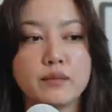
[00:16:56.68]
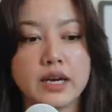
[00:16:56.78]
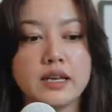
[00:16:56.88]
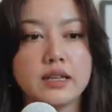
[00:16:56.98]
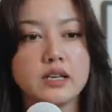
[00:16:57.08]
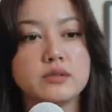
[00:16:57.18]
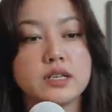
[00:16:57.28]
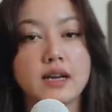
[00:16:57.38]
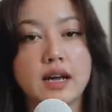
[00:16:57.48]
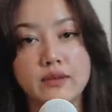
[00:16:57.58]
money that you
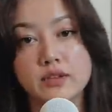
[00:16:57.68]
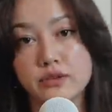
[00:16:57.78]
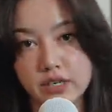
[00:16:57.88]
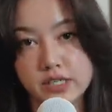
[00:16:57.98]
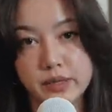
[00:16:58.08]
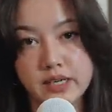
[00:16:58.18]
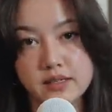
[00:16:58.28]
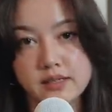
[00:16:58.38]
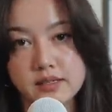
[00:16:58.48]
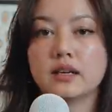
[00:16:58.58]
didn't have in the first
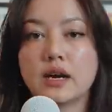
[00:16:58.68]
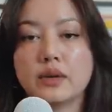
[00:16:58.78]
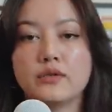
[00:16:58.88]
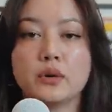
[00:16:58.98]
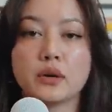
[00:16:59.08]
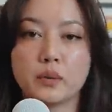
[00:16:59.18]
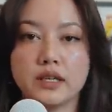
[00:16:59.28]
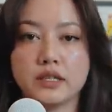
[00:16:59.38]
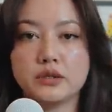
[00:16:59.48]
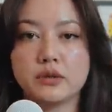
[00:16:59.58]
place. Now, if you are
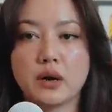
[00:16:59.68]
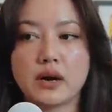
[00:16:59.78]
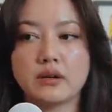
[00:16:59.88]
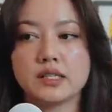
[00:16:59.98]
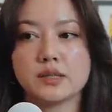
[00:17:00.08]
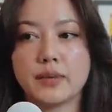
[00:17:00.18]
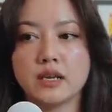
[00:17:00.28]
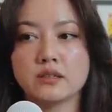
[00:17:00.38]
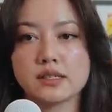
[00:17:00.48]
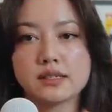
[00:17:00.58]
willing to go out and
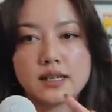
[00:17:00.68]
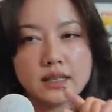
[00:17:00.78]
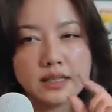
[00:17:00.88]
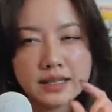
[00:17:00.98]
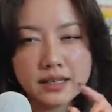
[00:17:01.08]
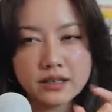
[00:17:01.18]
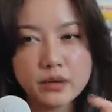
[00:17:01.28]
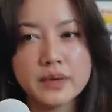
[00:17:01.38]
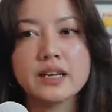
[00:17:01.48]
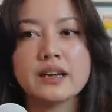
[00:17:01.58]
spend just a
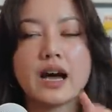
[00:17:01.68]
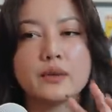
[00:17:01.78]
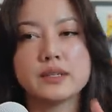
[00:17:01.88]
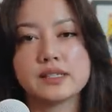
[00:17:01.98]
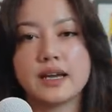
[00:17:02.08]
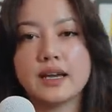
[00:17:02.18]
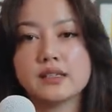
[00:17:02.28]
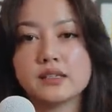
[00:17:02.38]
little bit, I would say